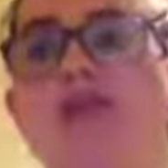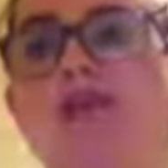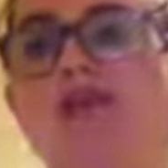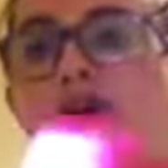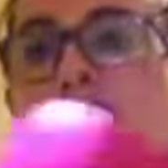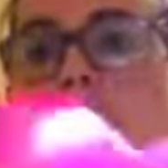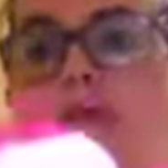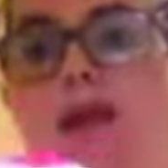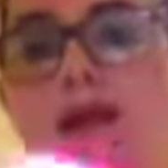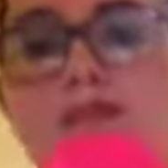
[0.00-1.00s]
So,
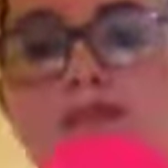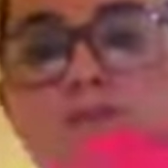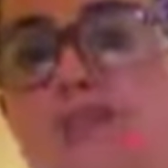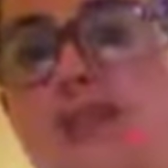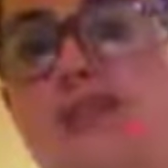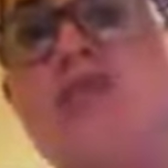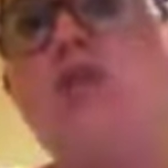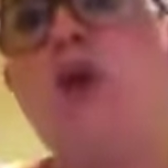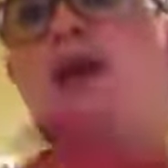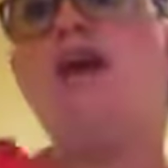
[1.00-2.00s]
that's
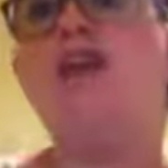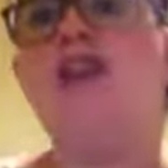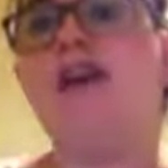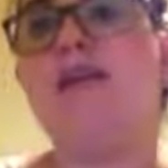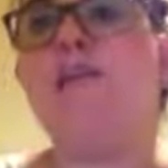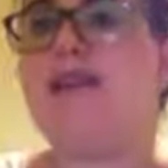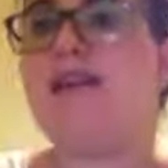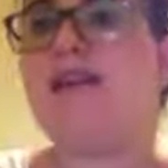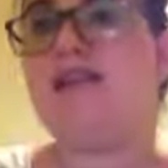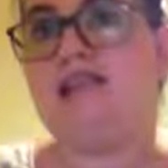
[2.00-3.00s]
why I like
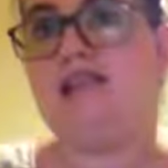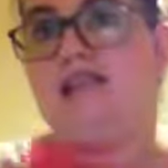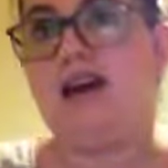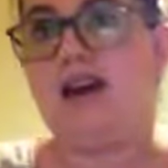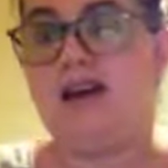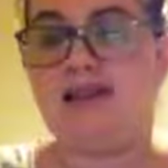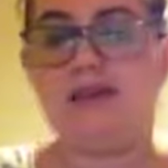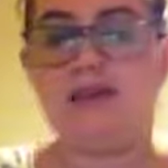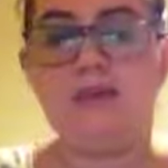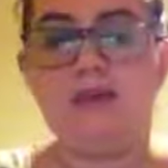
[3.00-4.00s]
making these
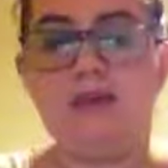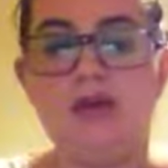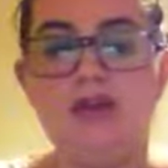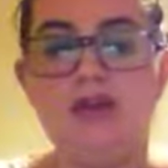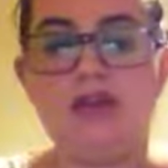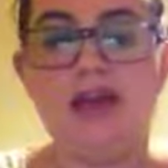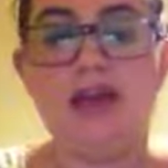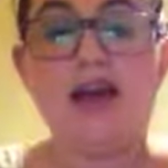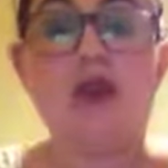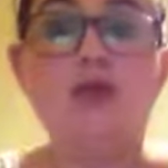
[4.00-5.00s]
cards, because
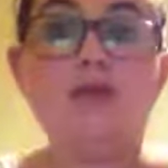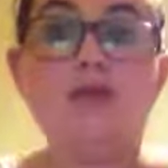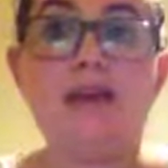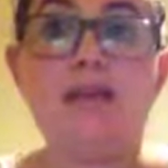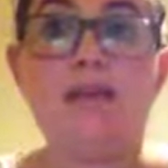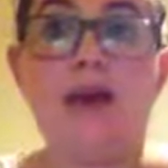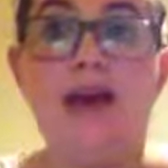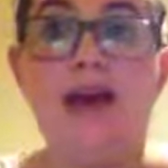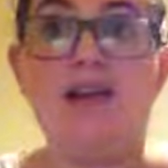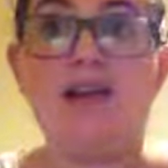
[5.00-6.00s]
it helps people
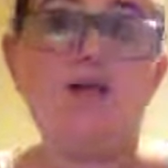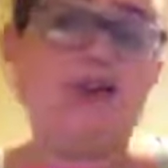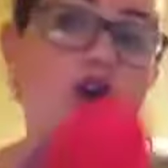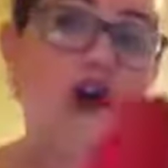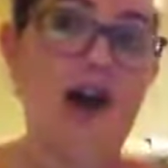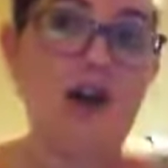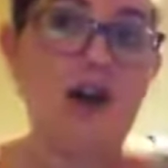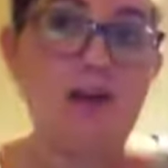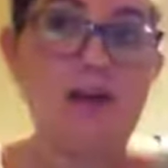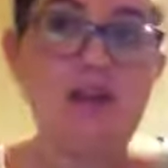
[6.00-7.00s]
out if they are
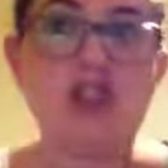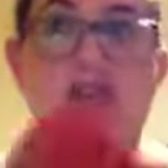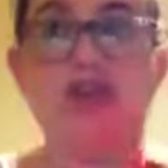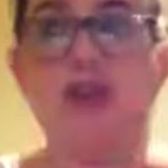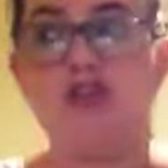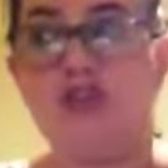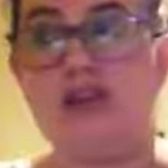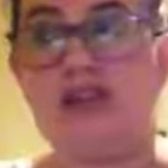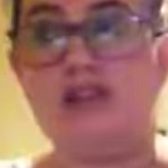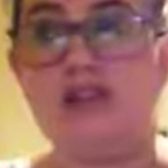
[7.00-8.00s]
on a budget and they don't
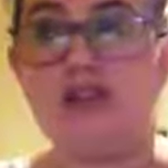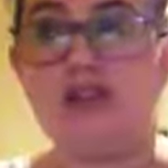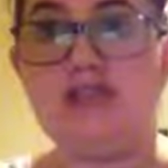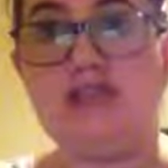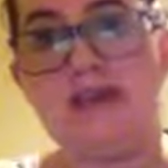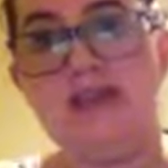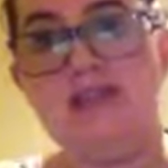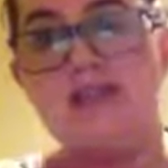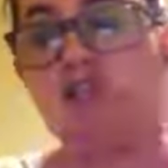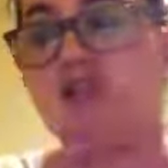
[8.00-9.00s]
have much to
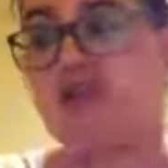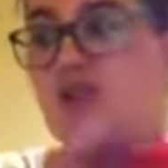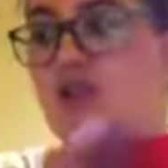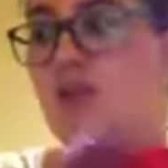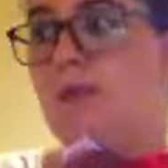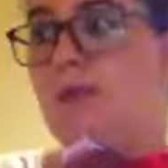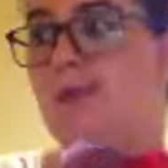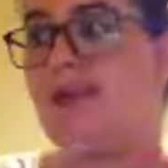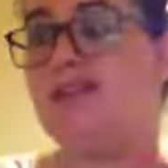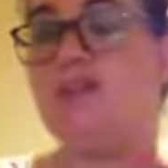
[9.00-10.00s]
spend. It does help people
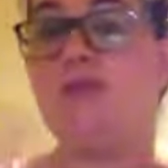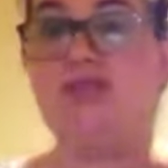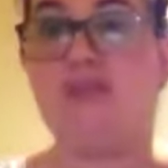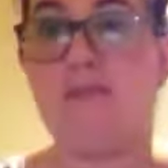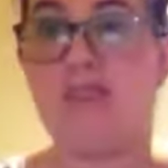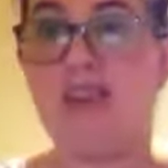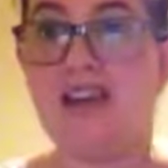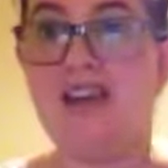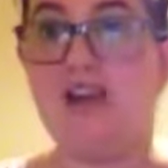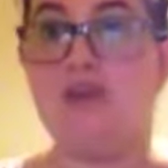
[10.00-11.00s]
out, especially
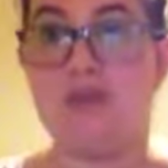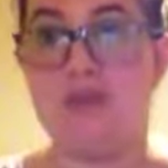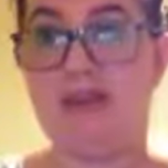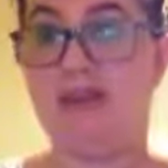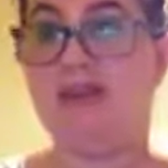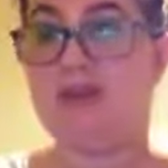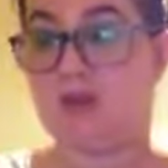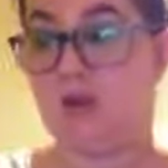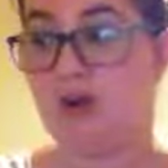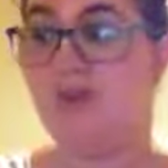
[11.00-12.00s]
me. It helps me out as
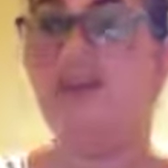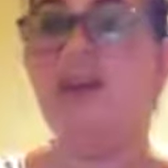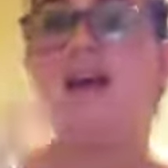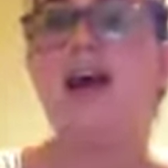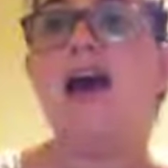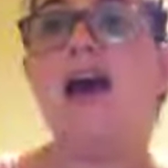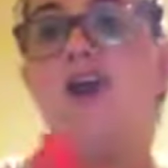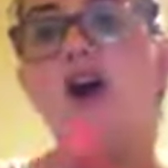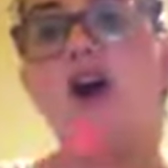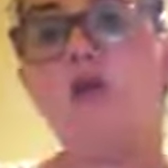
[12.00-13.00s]
well.
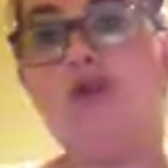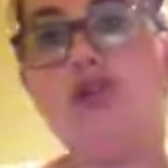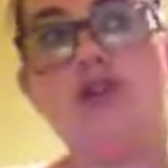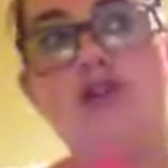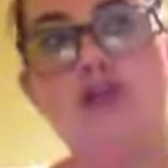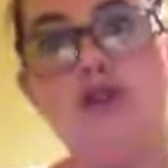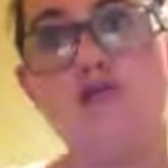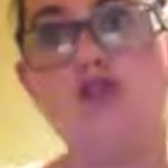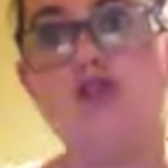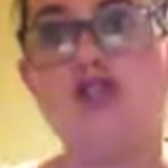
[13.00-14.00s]
And I watch a lot of
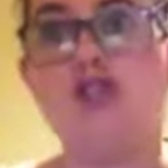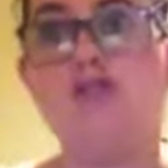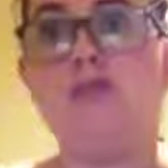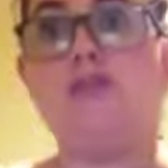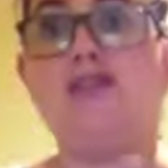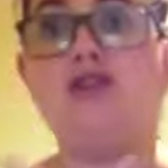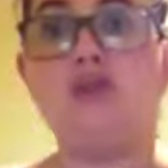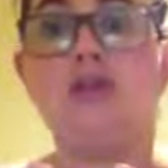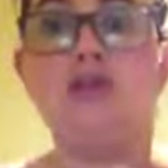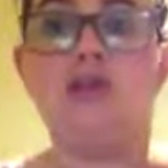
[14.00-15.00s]
YouTubers that
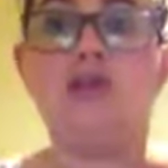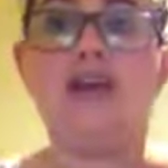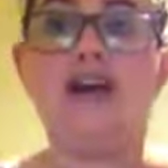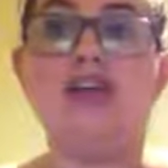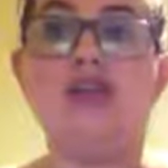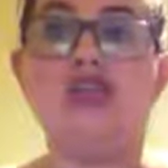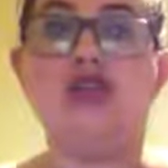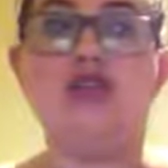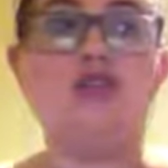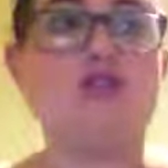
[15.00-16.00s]
do a lot of art
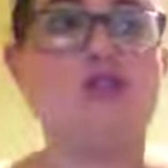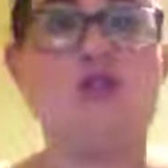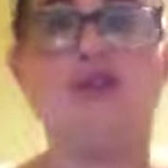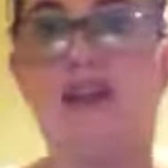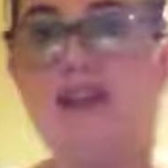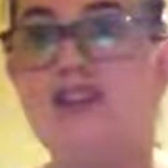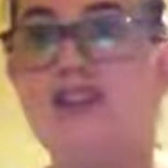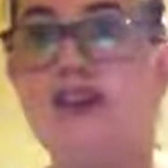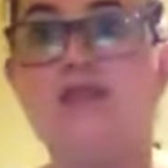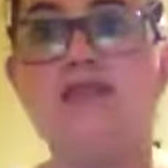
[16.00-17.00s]
shows to do with
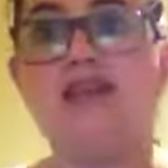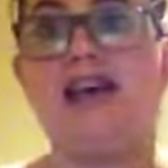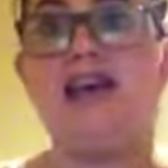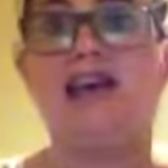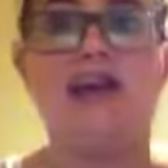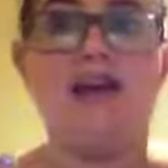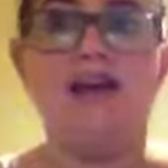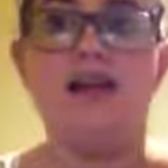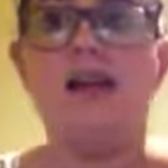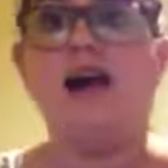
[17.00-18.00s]
Valentine's Day and